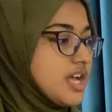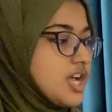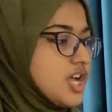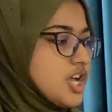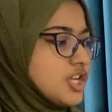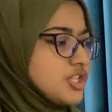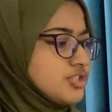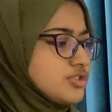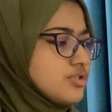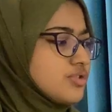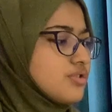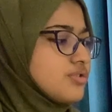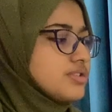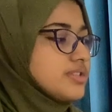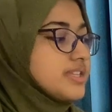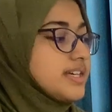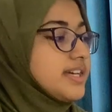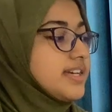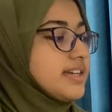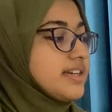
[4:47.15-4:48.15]
So
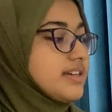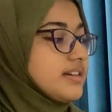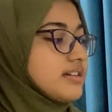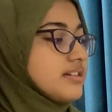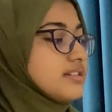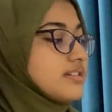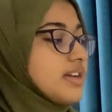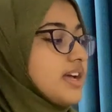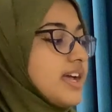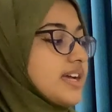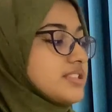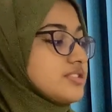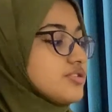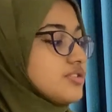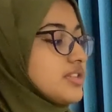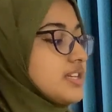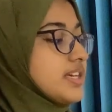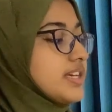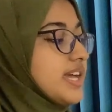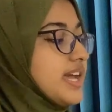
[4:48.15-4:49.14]
they here
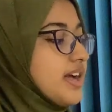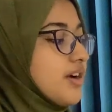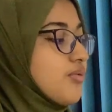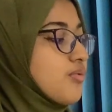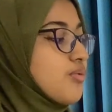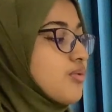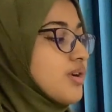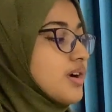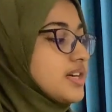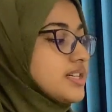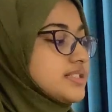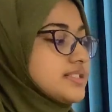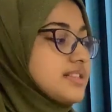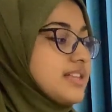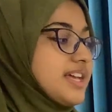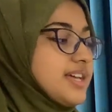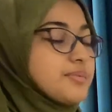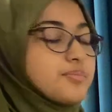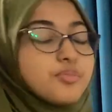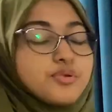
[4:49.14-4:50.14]
actually works
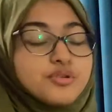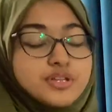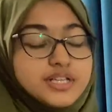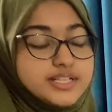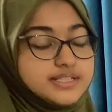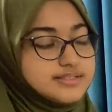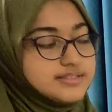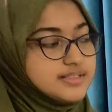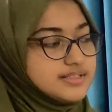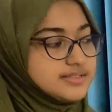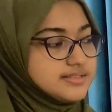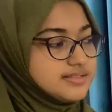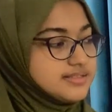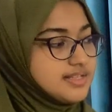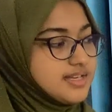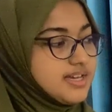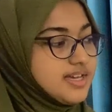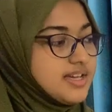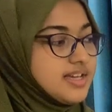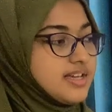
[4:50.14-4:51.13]
like polices,
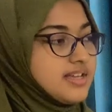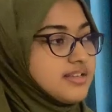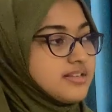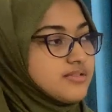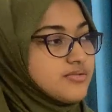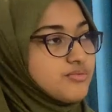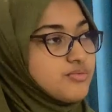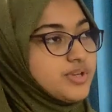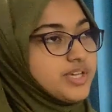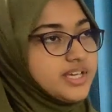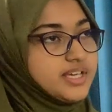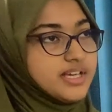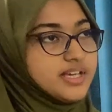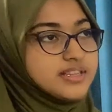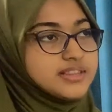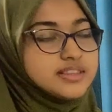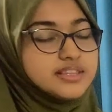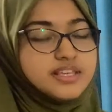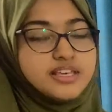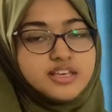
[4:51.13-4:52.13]
and we
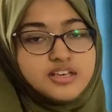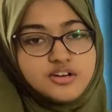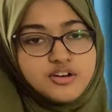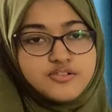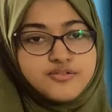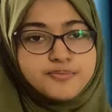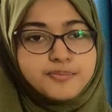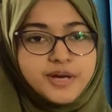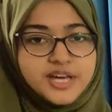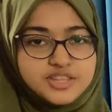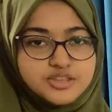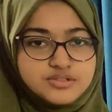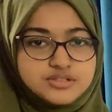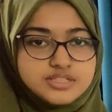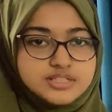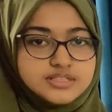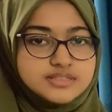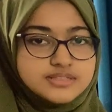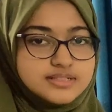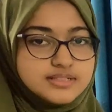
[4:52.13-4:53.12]
can think of
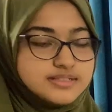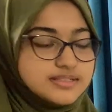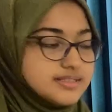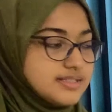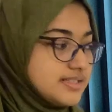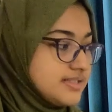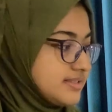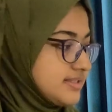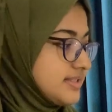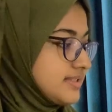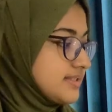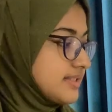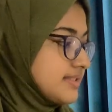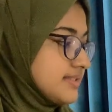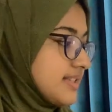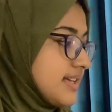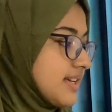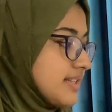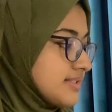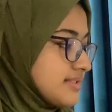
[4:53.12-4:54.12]
pathogens and
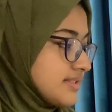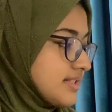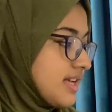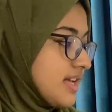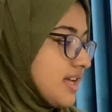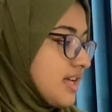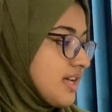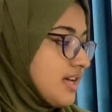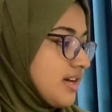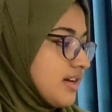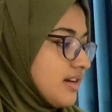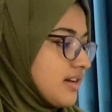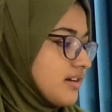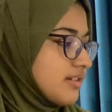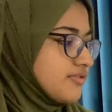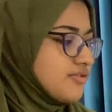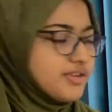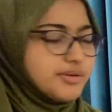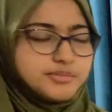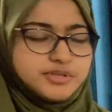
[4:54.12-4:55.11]
diseases as
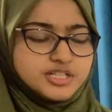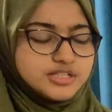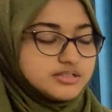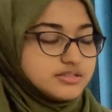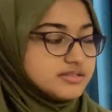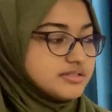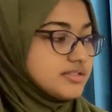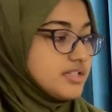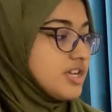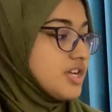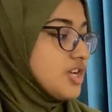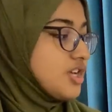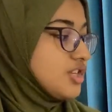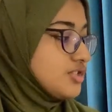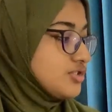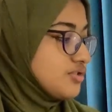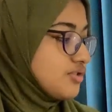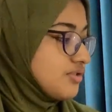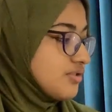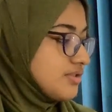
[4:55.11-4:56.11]
criminals.
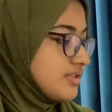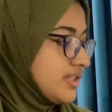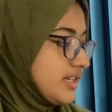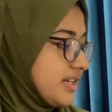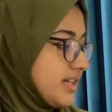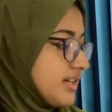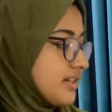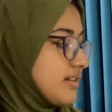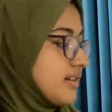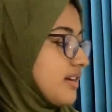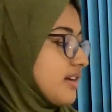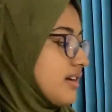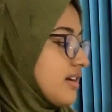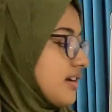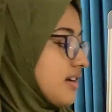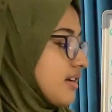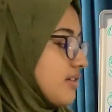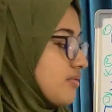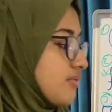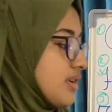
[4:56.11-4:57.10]
So they
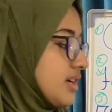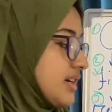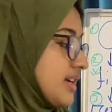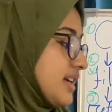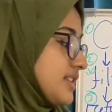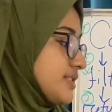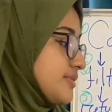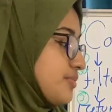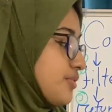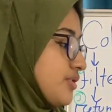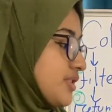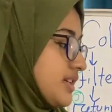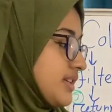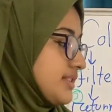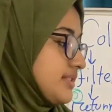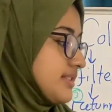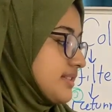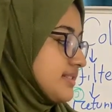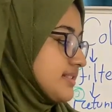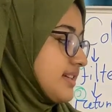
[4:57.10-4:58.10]
work as
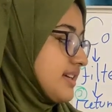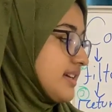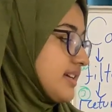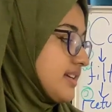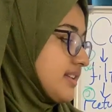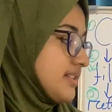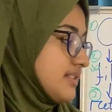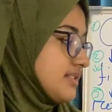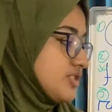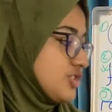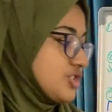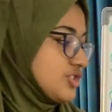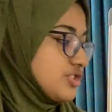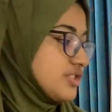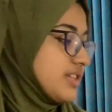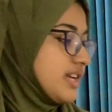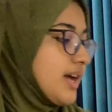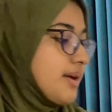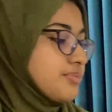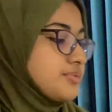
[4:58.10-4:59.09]
polices and
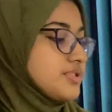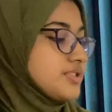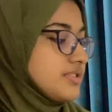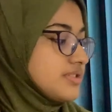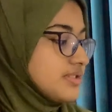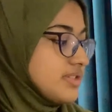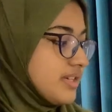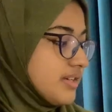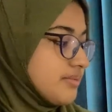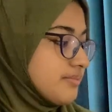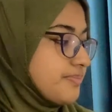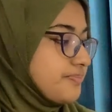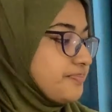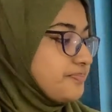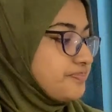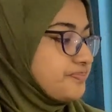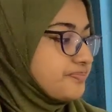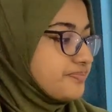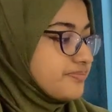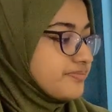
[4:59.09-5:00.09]
just capture them
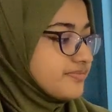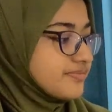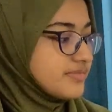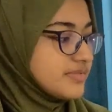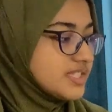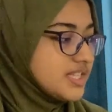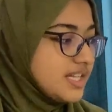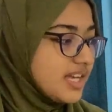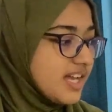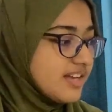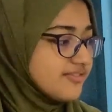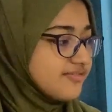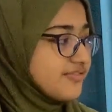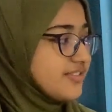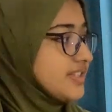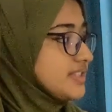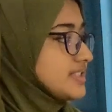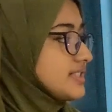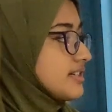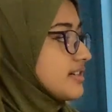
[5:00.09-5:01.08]
and
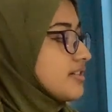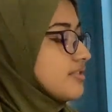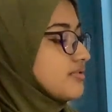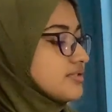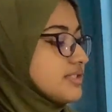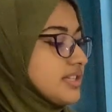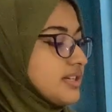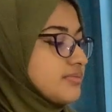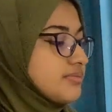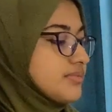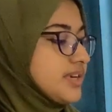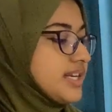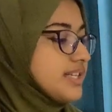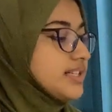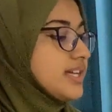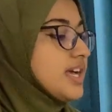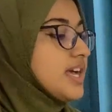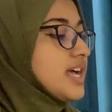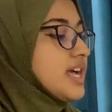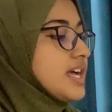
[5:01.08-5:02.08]
filter out them, right?
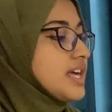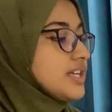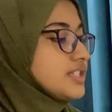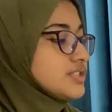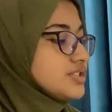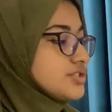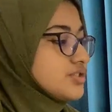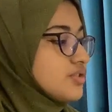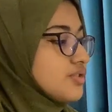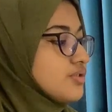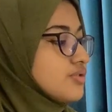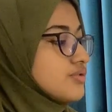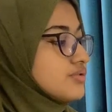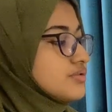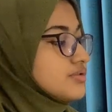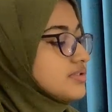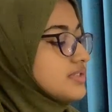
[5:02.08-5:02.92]
So